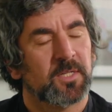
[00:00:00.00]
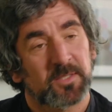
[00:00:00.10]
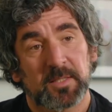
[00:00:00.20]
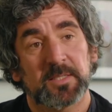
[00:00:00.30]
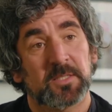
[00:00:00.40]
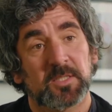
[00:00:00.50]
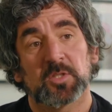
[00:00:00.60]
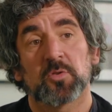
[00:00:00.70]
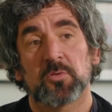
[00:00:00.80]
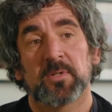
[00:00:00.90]
So it's a
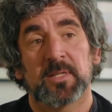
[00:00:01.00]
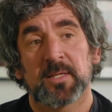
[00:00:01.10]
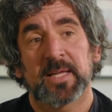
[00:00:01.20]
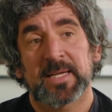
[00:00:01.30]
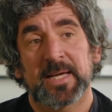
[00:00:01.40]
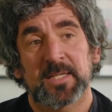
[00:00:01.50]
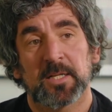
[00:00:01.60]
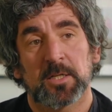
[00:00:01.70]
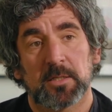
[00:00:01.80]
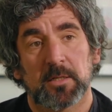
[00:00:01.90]
story that they hadn't
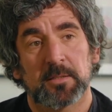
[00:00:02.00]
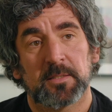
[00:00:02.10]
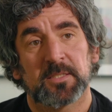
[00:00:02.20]
heard,